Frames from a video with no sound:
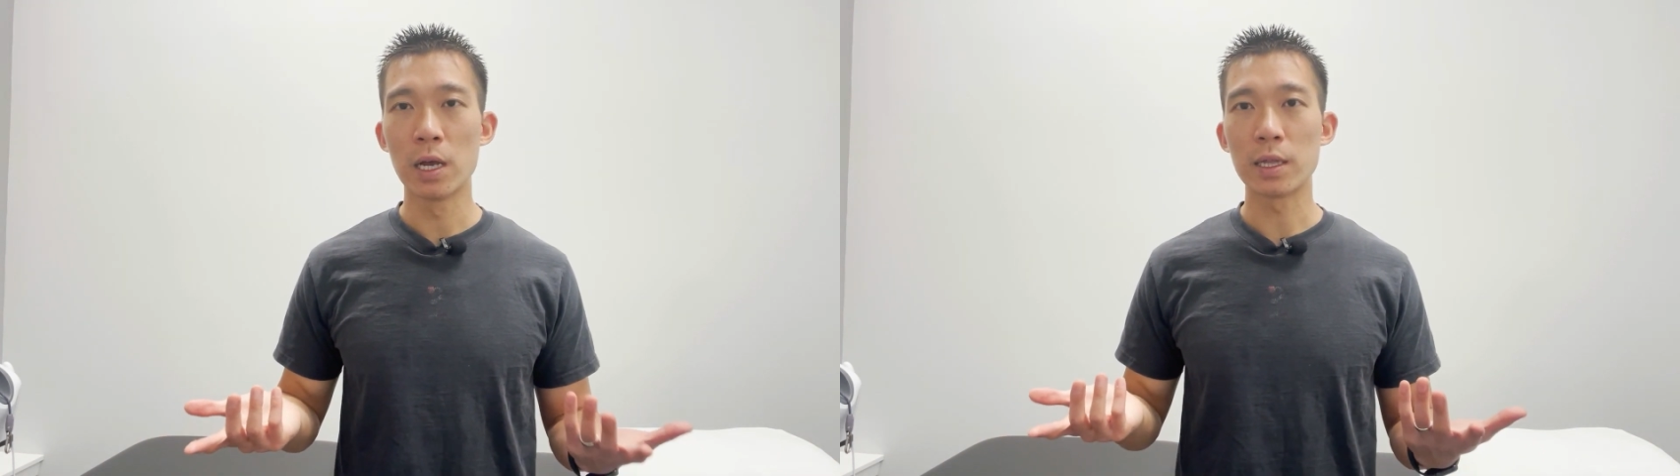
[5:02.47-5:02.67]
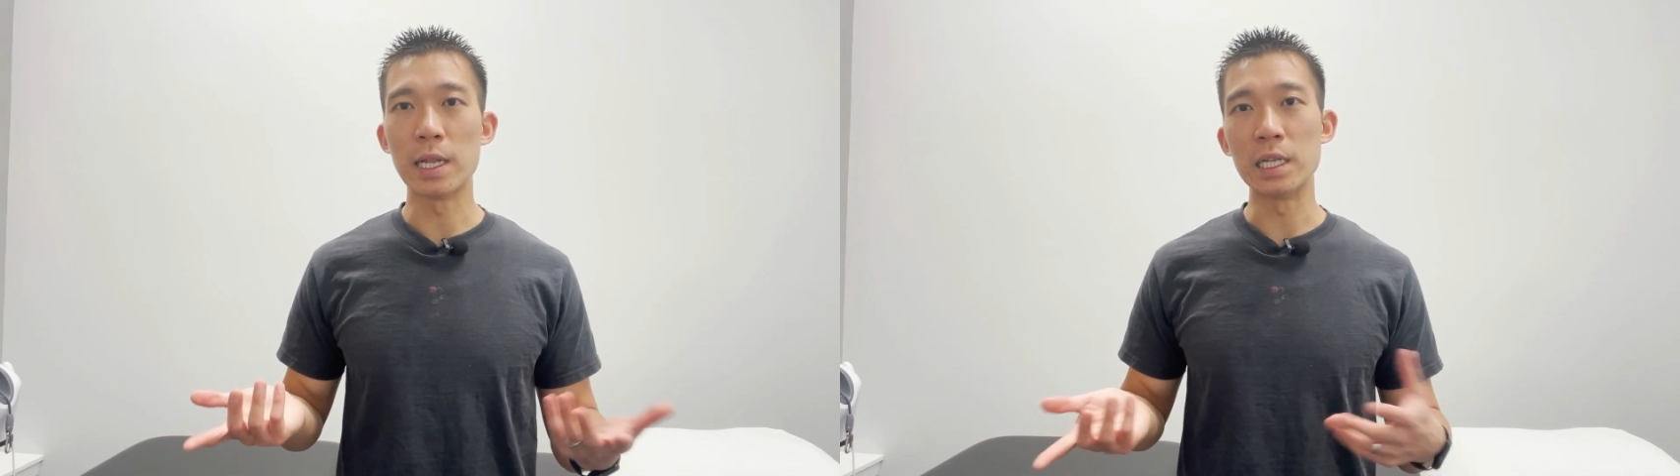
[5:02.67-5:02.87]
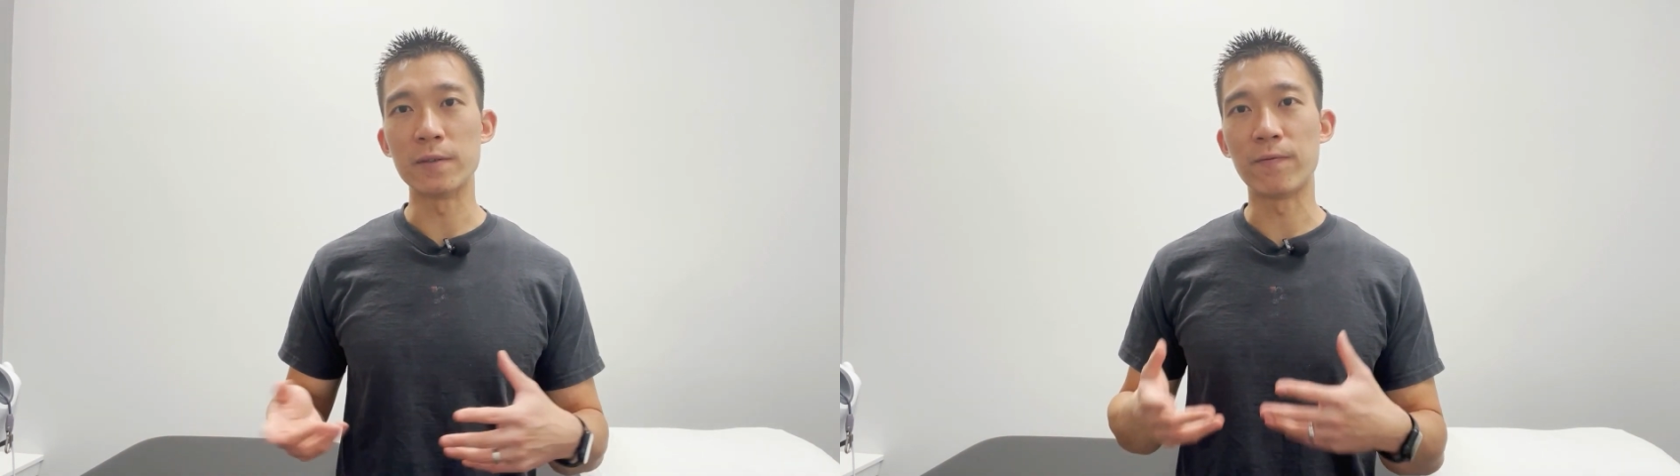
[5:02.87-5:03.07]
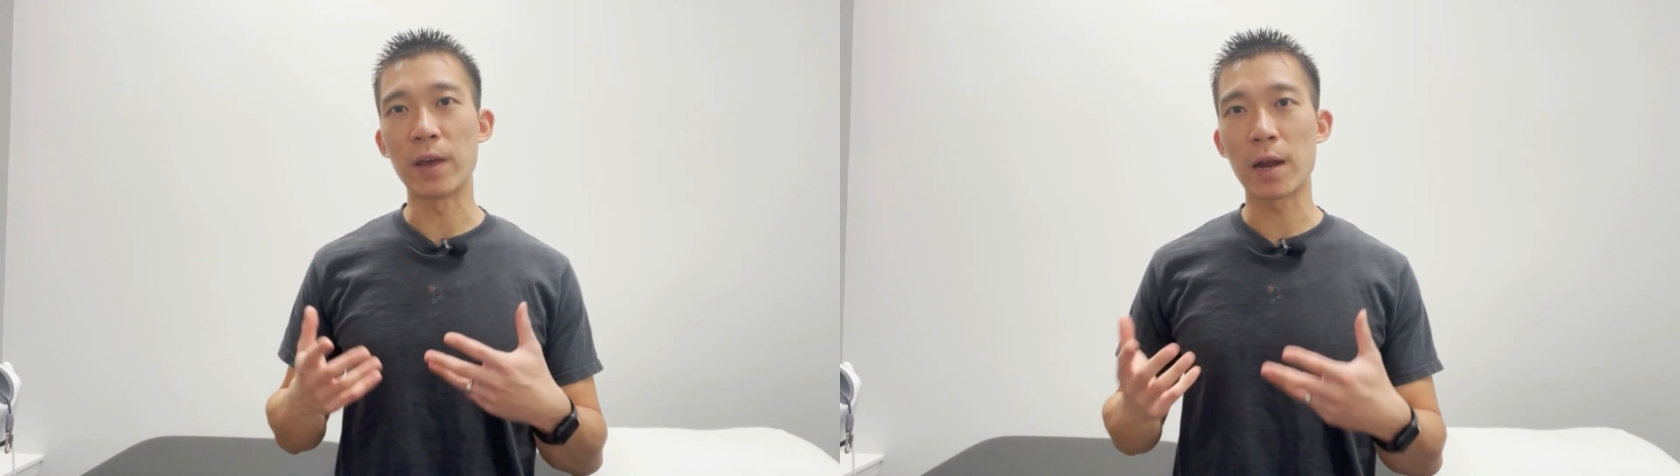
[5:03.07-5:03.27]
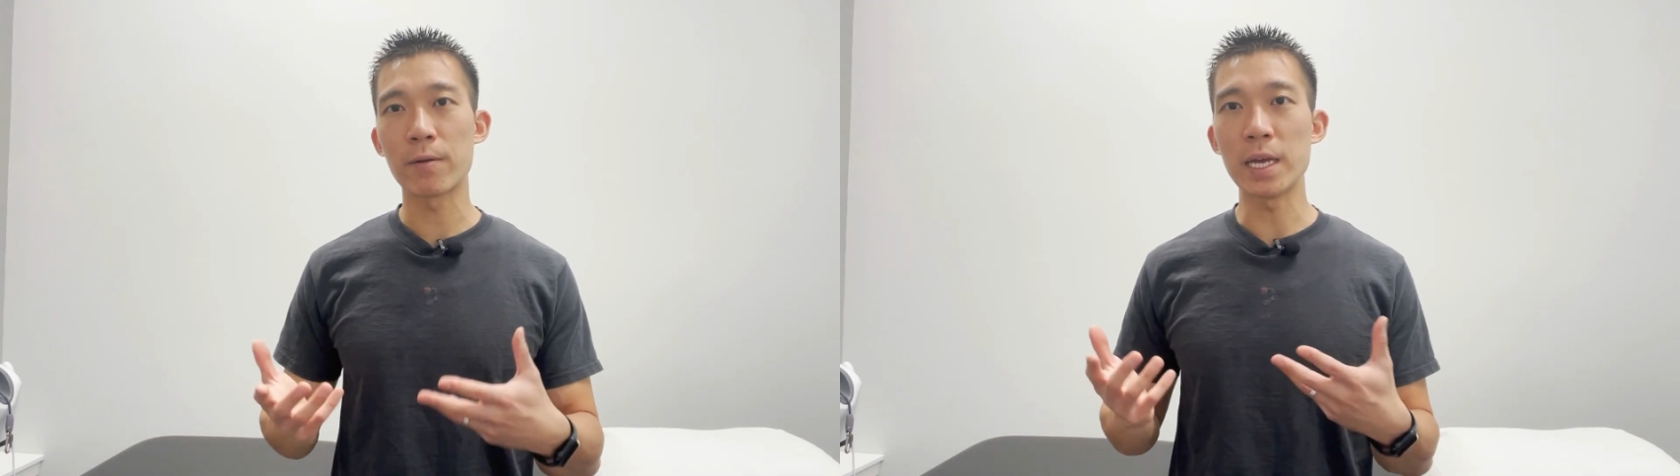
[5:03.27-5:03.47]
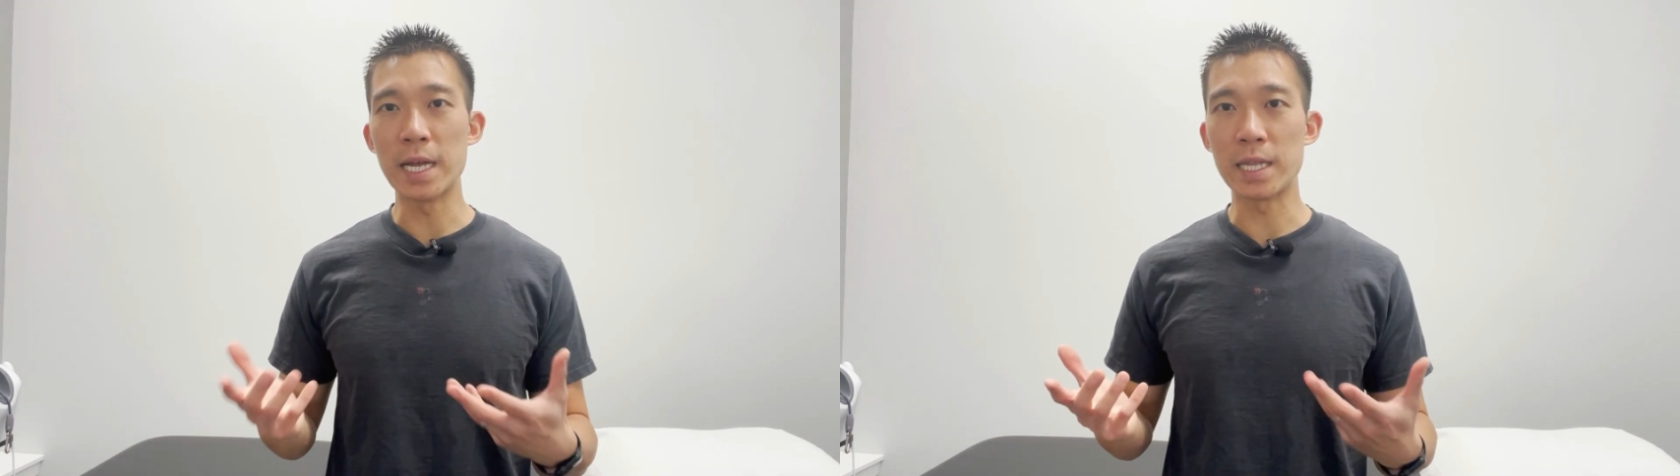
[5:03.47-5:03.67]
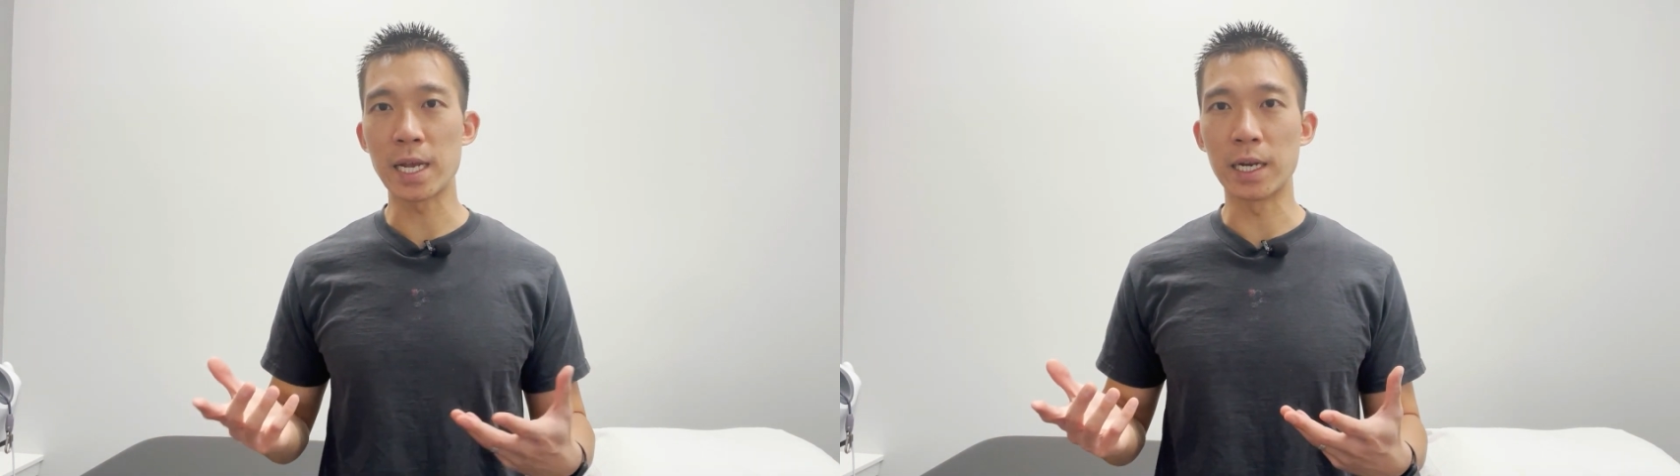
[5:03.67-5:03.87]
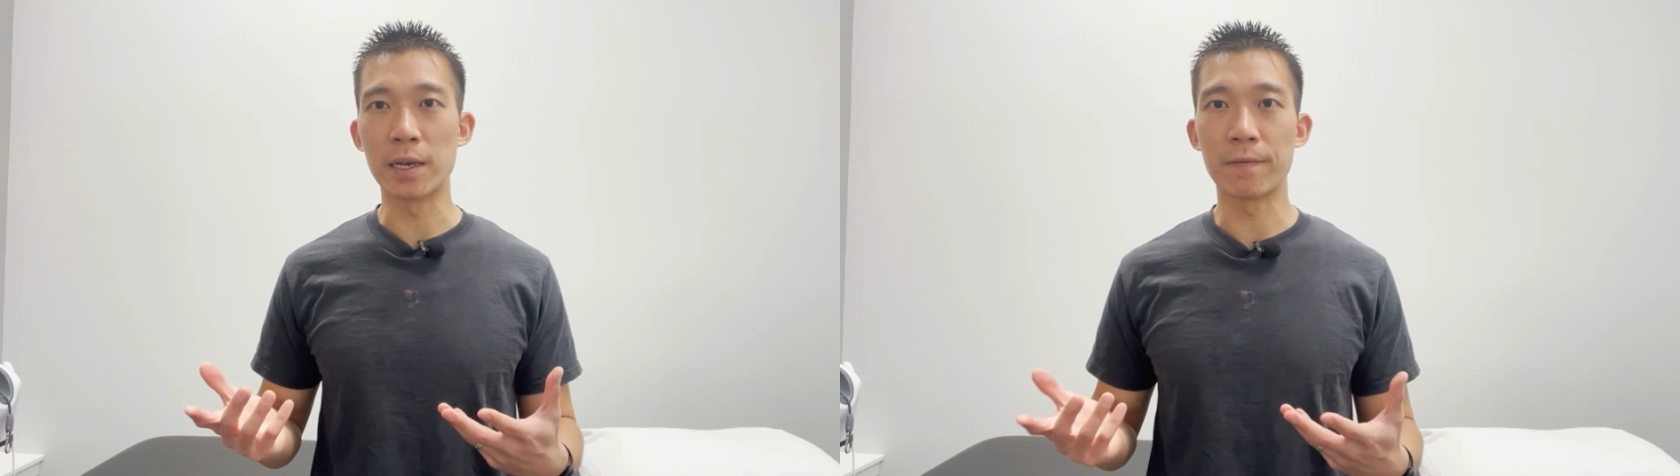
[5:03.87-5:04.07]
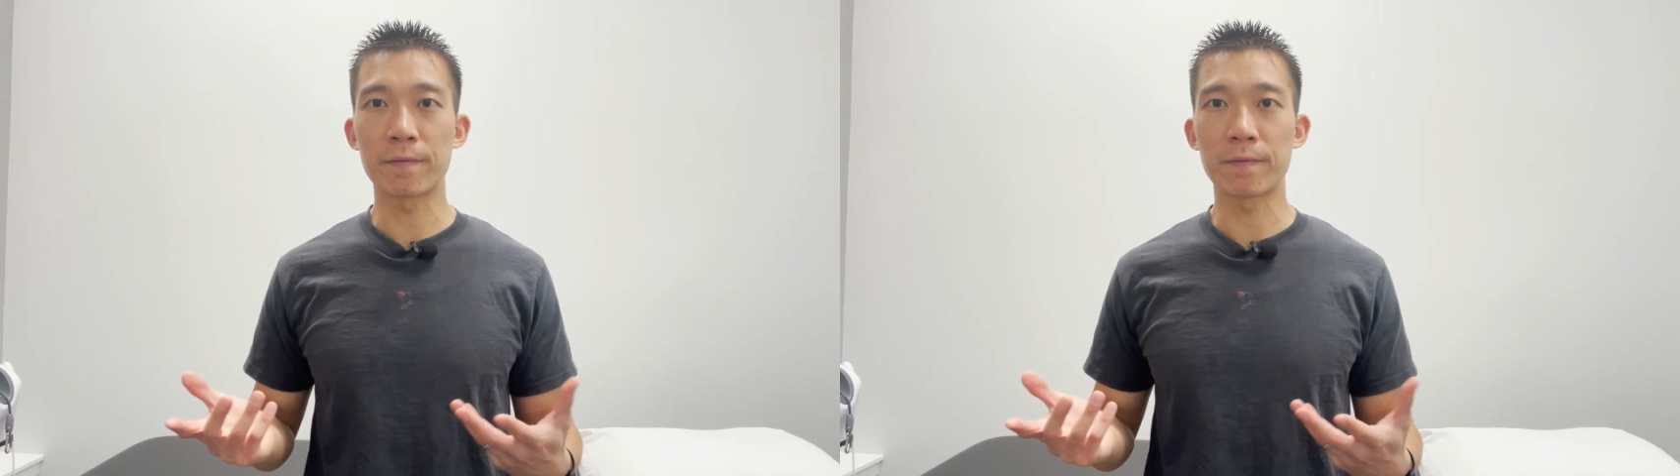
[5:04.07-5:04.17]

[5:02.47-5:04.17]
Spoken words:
then it's very indicative